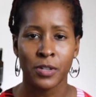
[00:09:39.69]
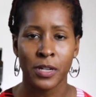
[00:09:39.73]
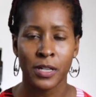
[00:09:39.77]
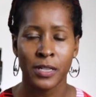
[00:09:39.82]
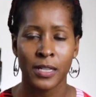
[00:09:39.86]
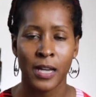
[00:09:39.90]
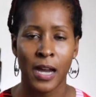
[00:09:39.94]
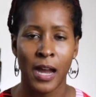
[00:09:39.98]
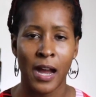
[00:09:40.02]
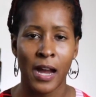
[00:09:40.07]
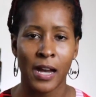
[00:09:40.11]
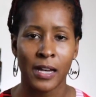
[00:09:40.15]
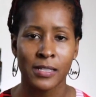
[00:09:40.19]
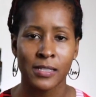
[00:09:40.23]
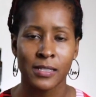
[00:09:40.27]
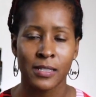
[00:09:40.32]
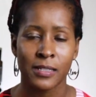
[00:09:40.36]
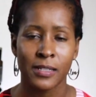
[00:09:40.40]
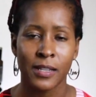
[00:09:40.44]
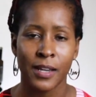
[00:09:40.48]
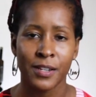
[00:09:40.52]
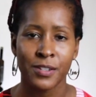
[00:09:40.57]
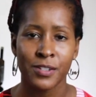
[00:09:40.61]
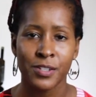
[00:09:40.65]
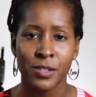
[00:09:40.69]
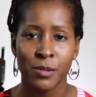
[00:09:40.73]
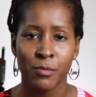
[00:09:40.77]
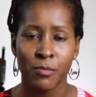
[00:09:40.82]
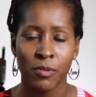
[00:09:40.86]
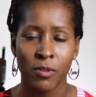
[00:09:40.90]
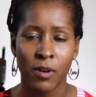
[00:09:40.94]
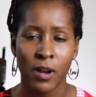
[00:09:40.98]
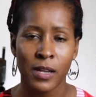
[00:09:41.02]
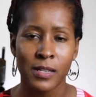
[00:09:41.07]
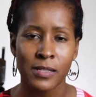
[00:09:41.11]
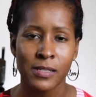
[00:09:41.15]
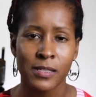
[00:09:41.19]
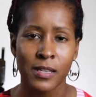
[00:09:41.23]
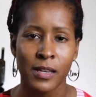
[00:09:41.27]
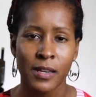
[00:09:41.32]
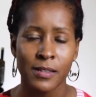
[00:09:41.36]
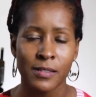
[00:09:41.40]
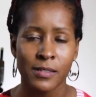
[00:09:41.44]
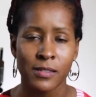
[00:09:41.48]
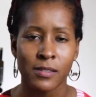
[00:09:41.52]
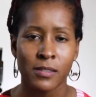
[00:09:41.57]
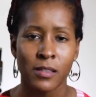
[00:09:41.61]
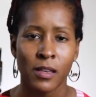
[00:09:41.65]
during the oxidation
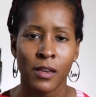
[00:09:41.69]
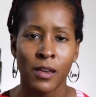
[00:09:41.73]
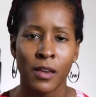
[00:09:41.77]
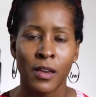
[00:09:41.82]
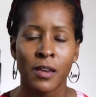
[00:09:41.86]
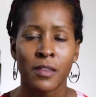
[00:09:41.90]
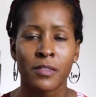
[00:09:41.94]
process,